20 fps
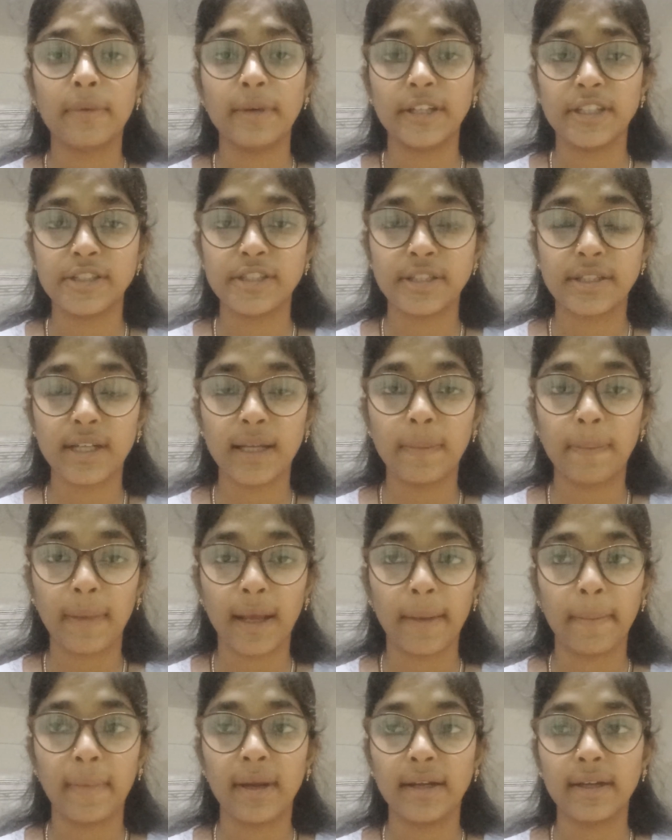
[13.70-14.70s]
digital
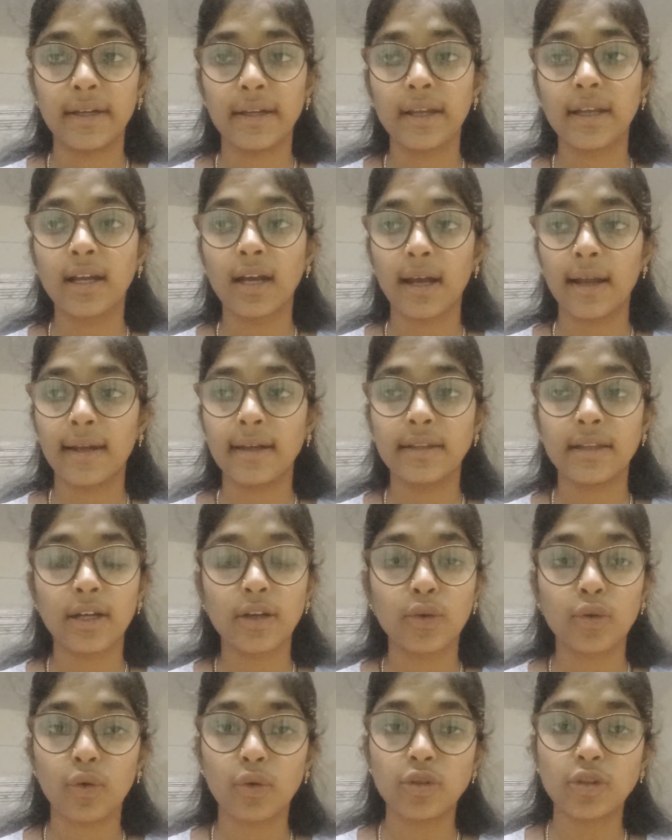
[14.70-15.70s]
payments and the
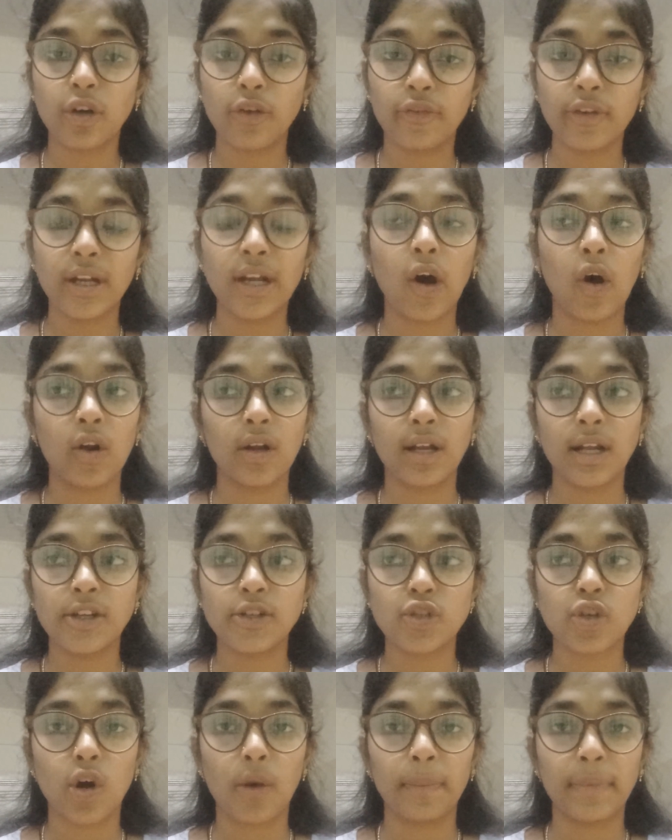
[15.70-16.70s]
growth of an
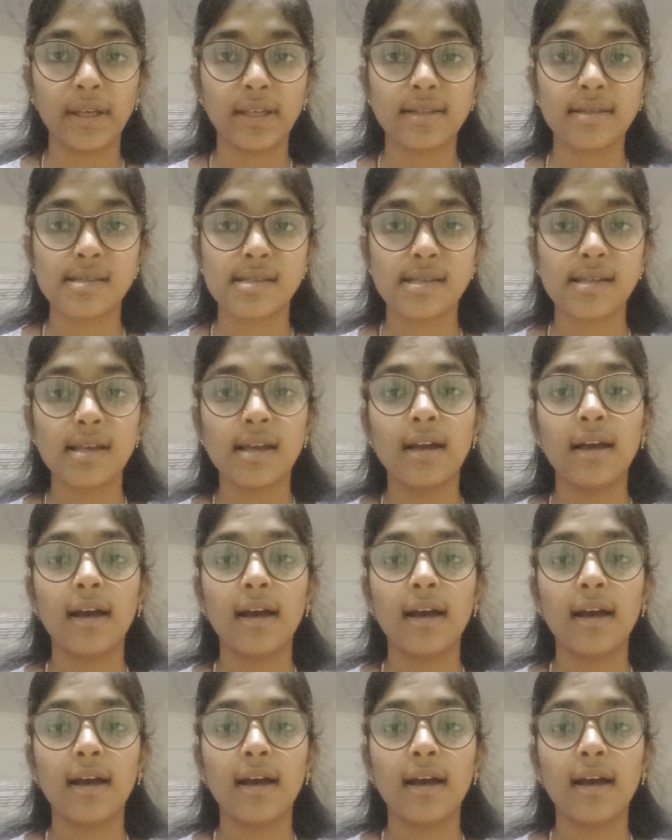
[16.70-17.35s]
online shoppings